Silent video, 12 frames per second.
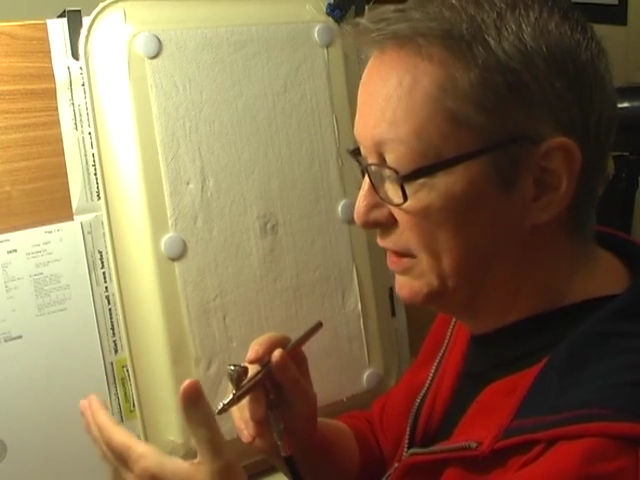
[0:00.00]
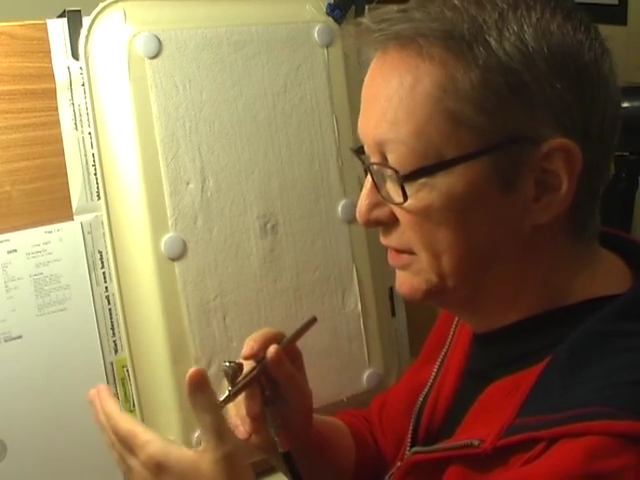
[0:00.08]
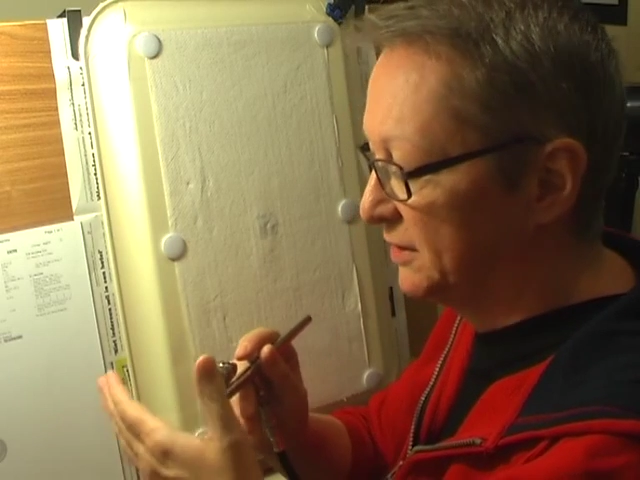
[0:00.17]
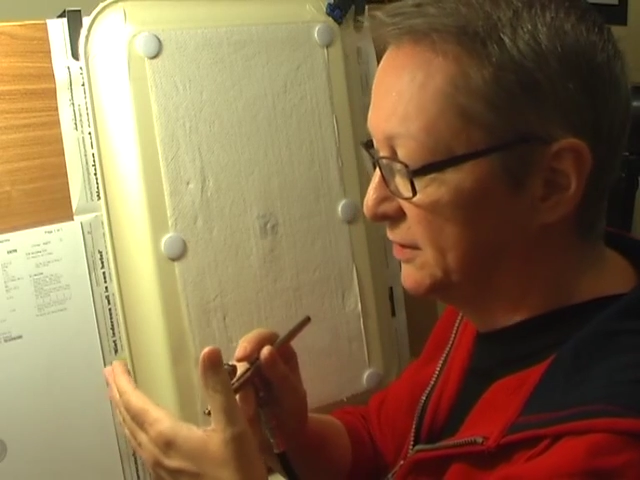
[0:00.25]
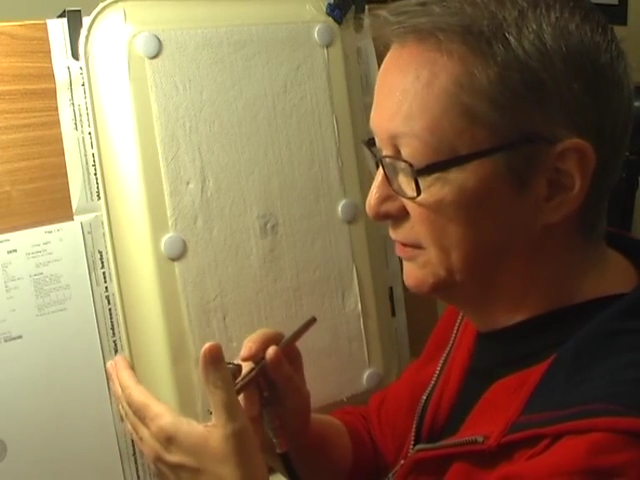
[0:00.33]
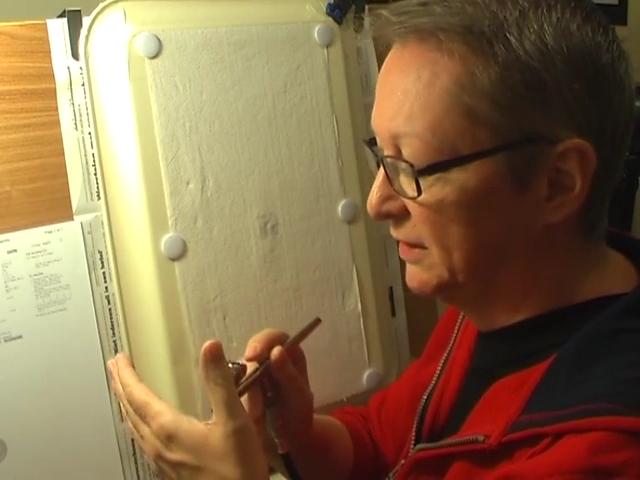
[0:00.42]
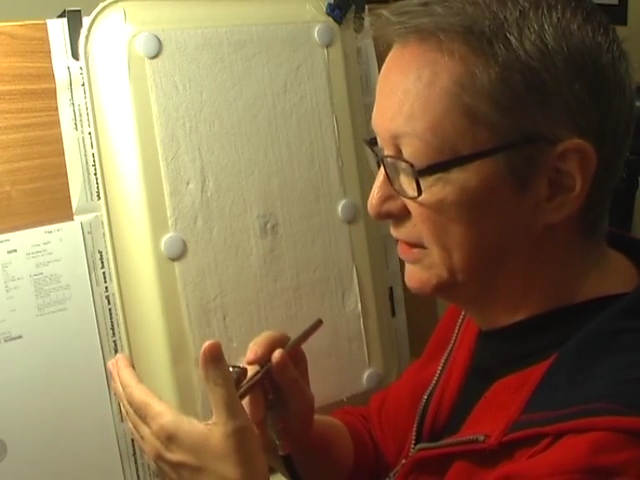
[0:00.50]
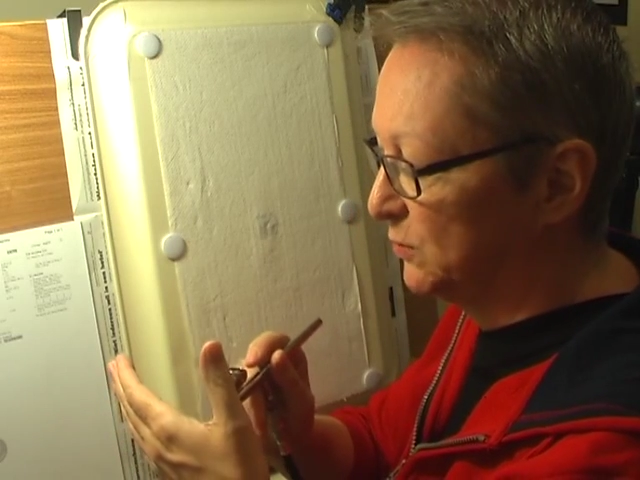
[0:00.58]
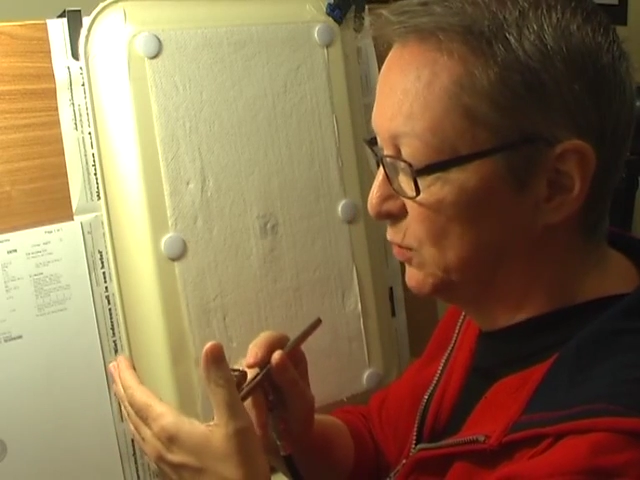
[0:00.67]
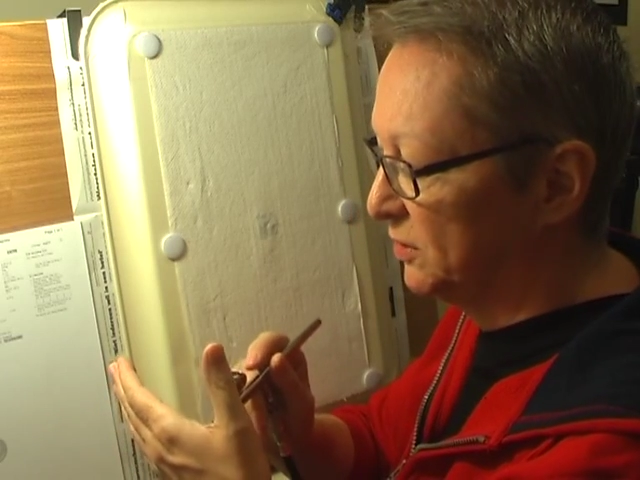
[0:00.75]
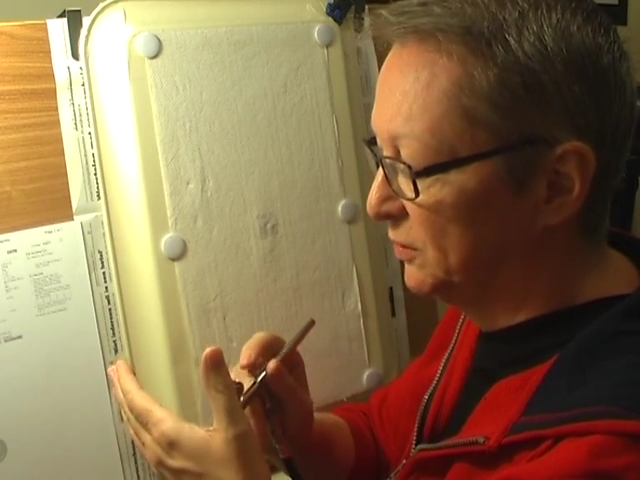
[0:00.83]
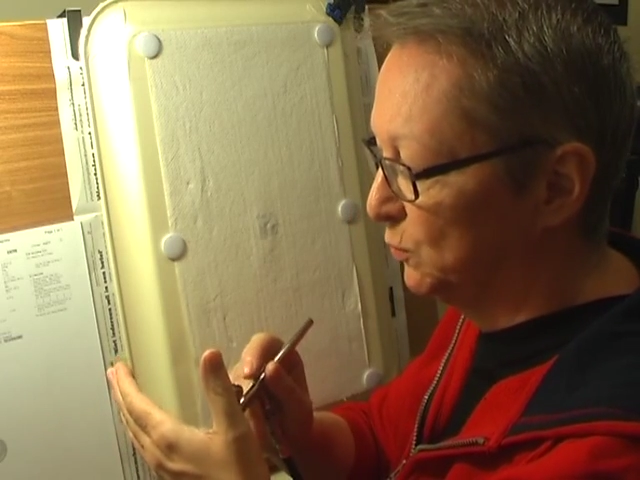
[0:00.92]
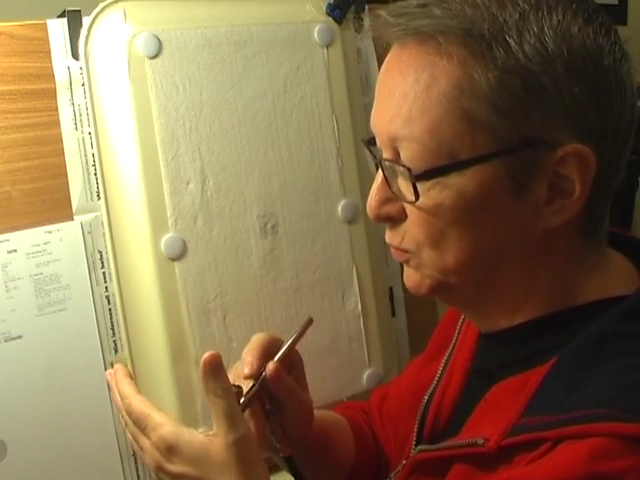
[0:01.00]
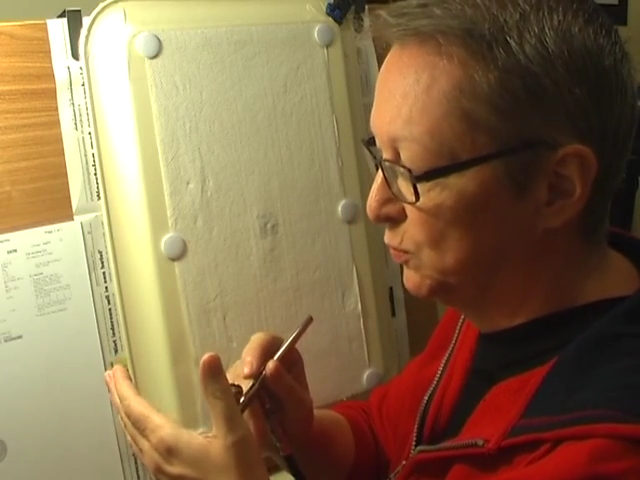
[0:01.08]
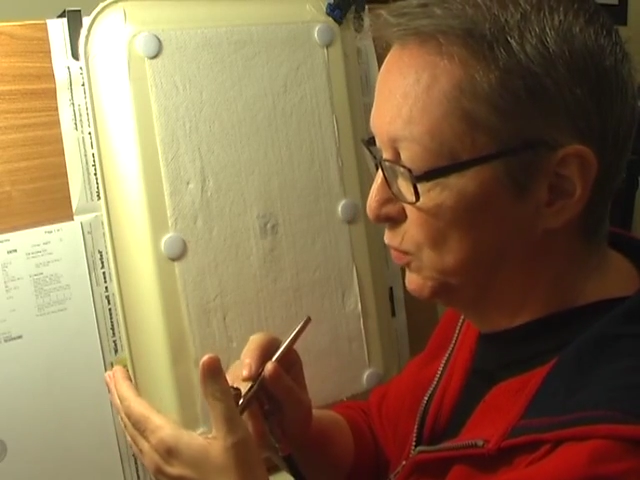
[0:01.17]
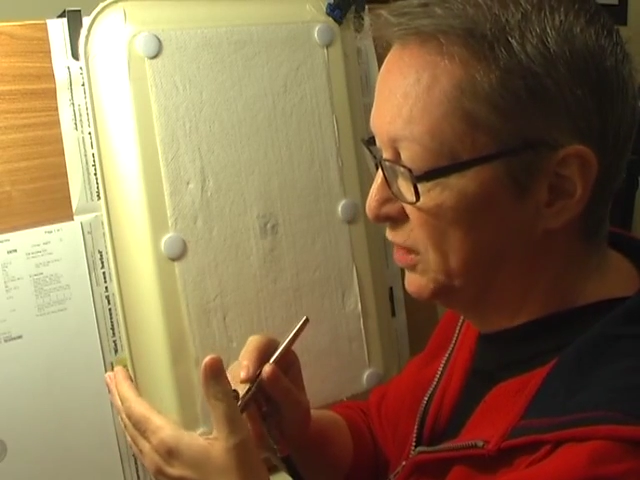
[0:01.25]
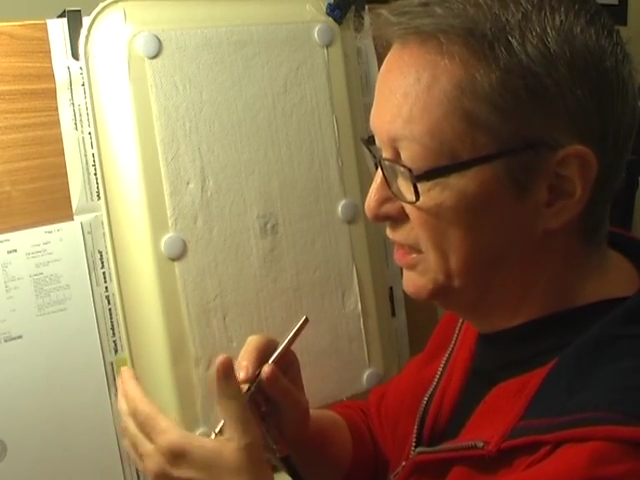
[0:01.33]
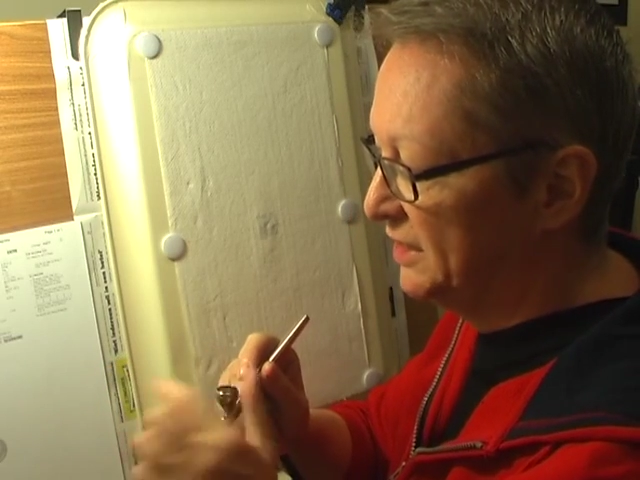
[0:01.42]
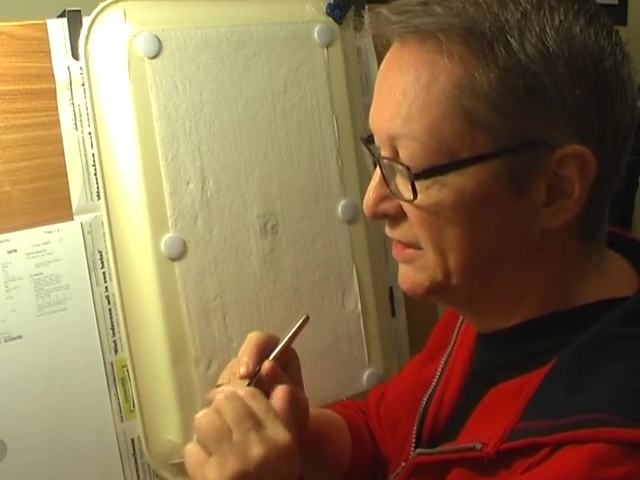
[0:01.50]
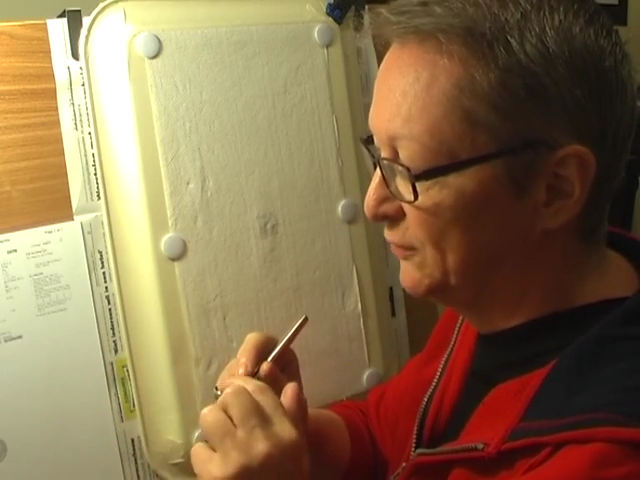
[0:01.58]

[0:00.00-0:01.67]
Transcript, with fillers: that's that's what what it is.